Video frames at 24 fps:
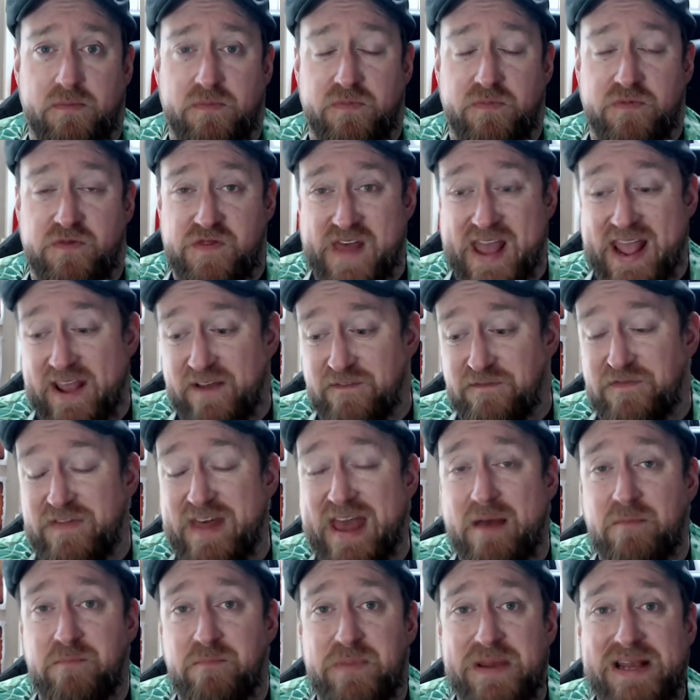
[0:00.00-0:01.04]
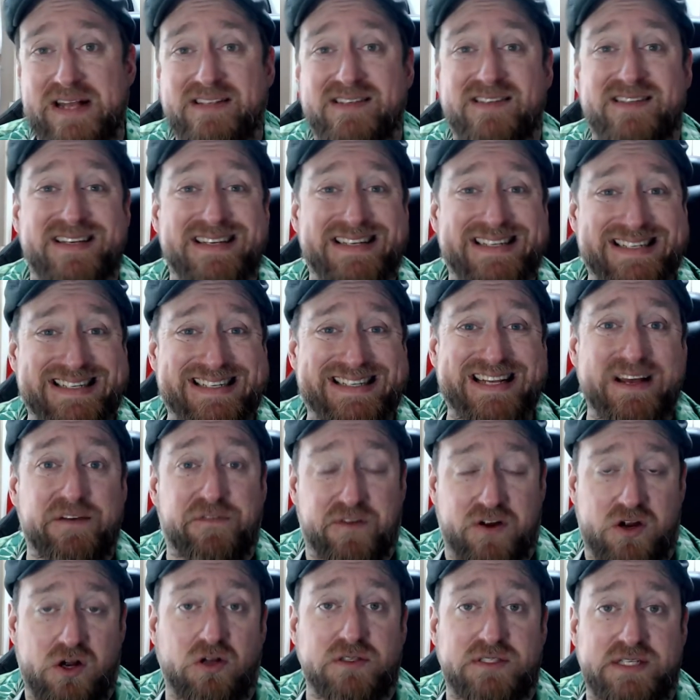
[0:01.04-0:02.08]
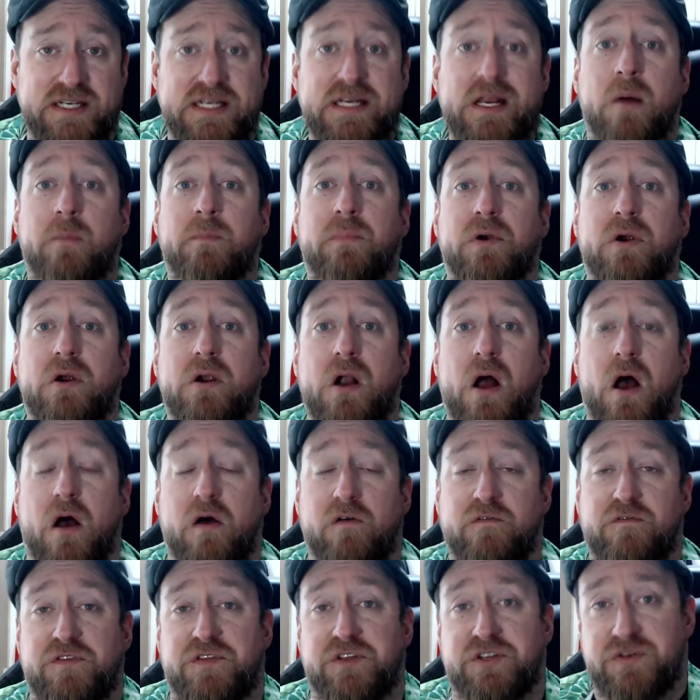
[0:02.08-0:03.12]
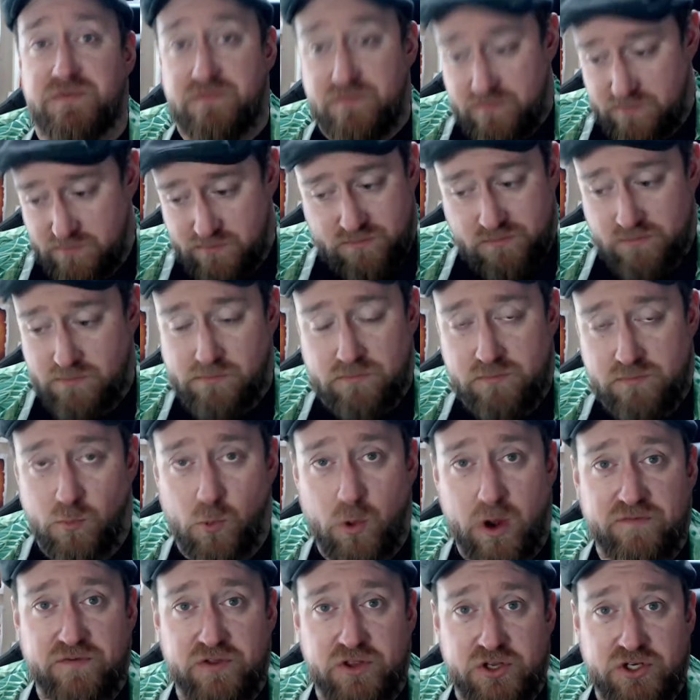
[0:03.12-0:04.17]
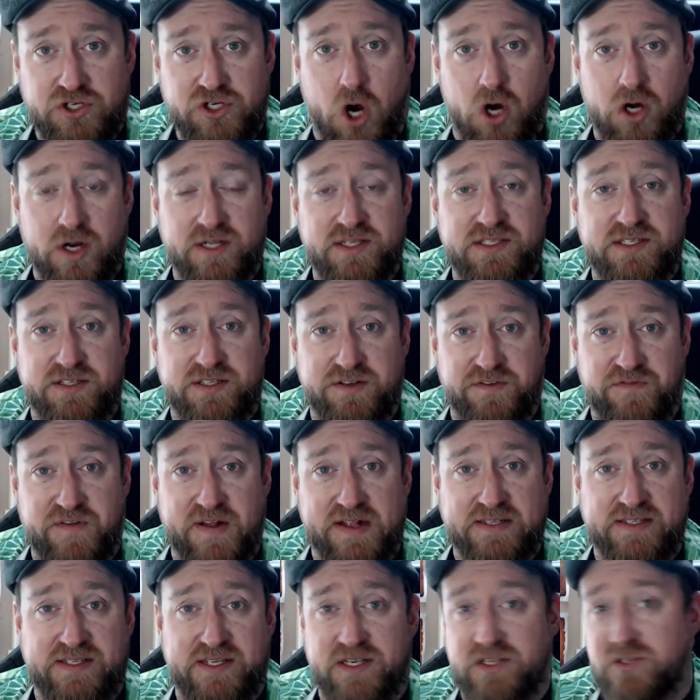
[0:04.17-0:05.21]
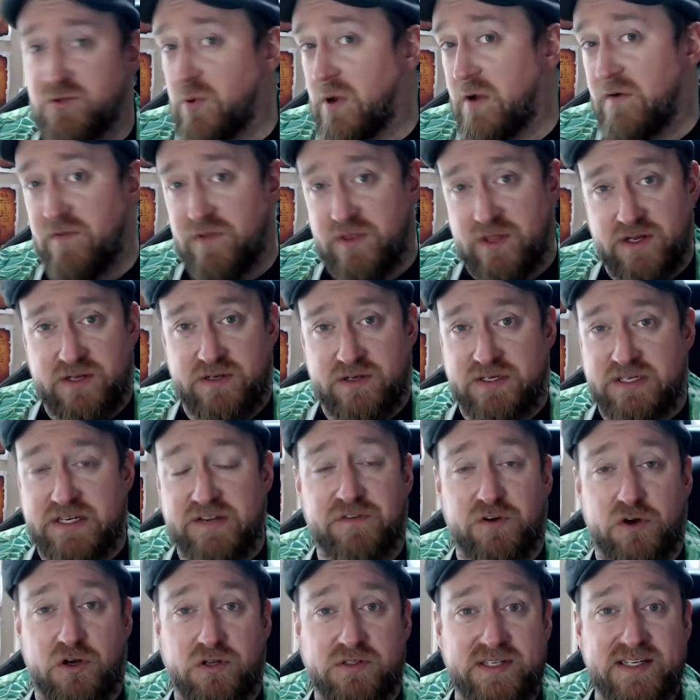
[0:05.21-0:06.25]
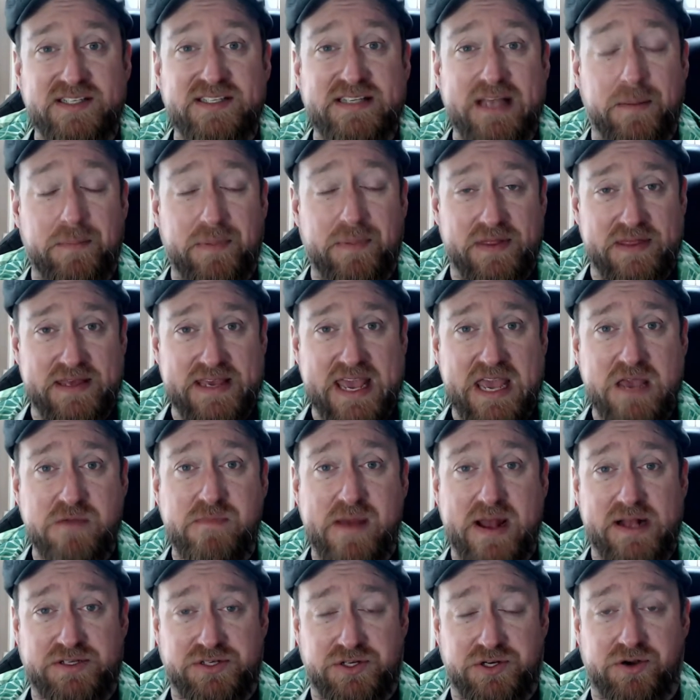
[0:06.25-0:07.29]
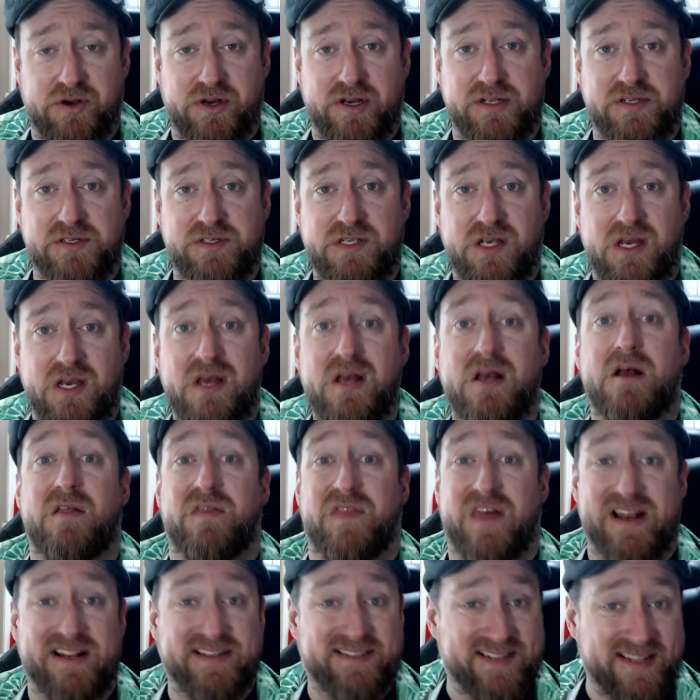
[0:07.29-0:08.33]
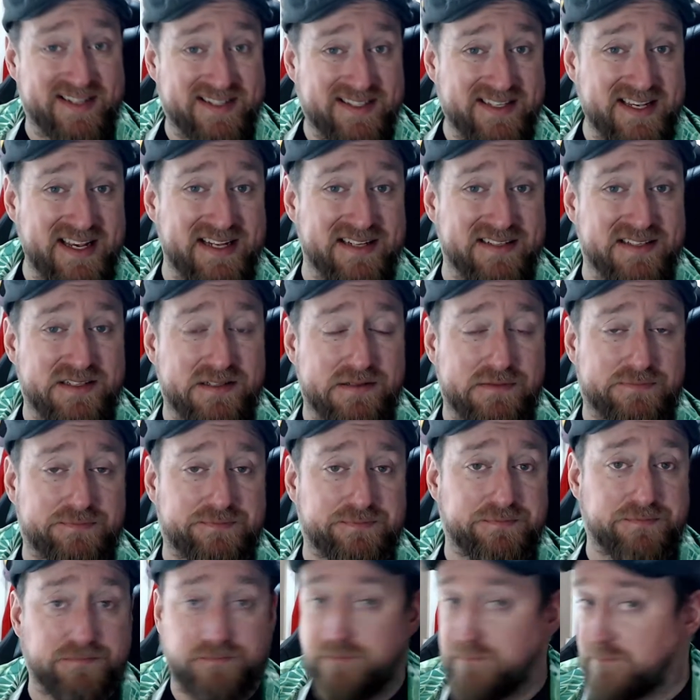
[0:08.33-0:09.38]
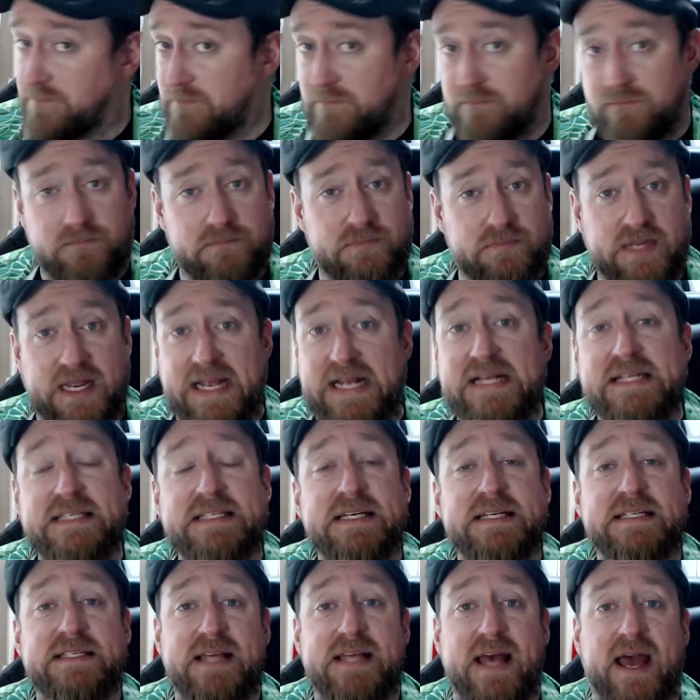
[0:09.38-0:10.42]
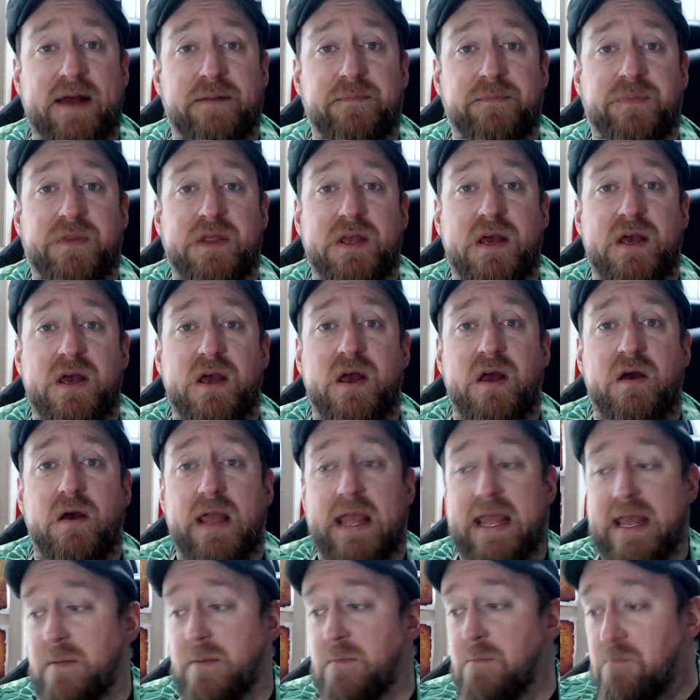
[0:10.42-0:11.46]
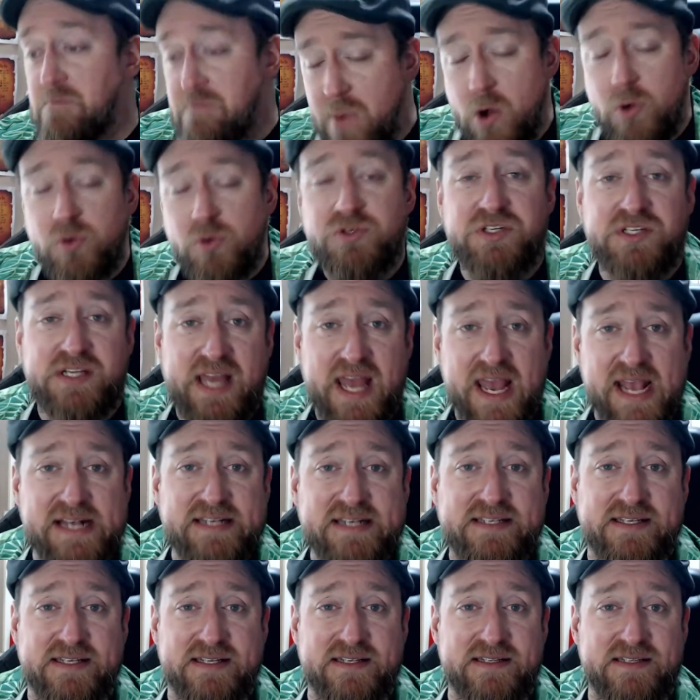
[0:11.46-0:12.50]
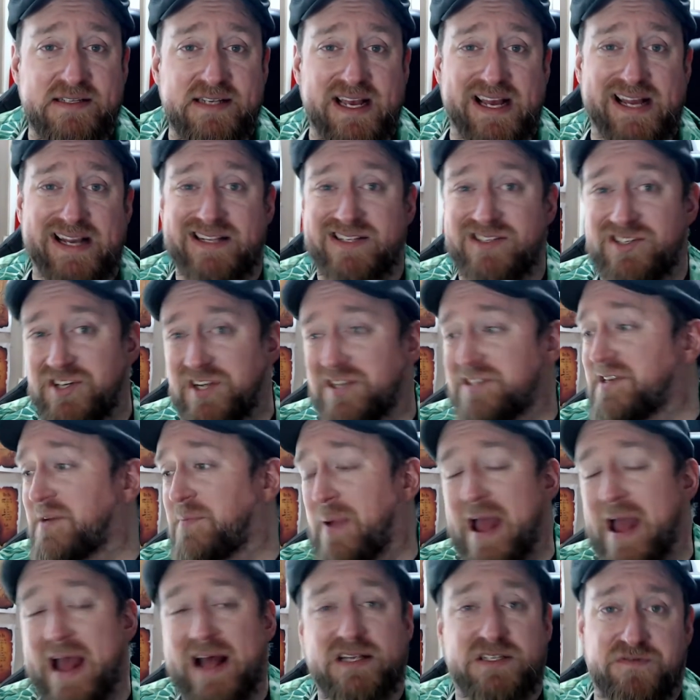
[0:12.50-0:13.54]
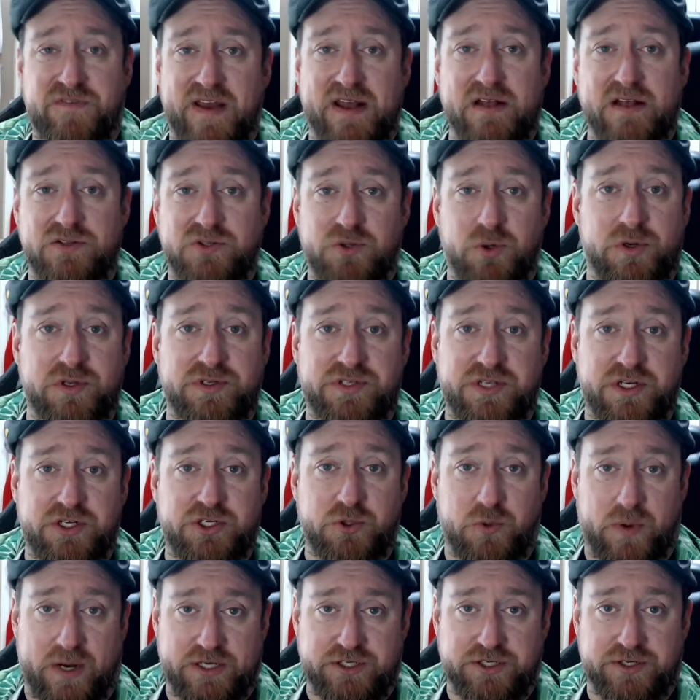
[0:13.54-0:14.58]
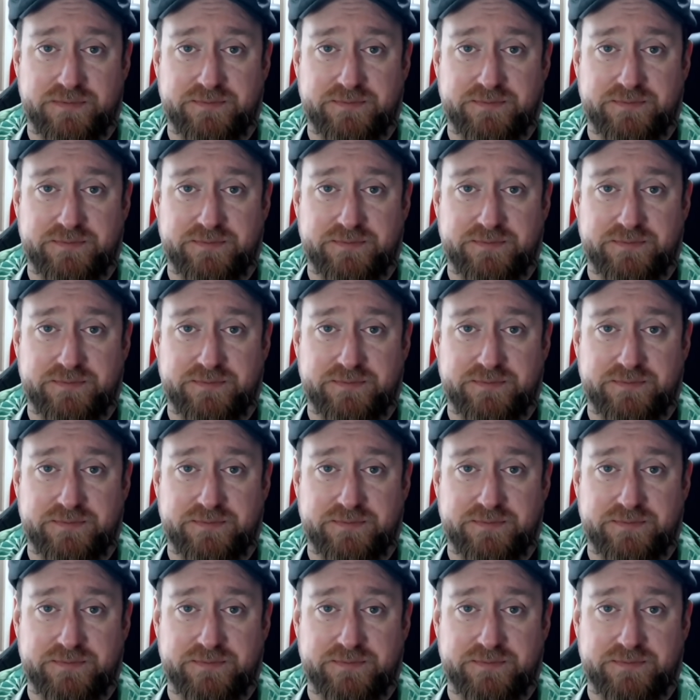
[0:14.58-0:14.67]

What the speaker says: If that beats the difficulty number of whatever the target's defense is, whatever the difficulty set by the game master is, then it succeeds. Easy as that. In most cases, it is just a pass-fail sort of situation.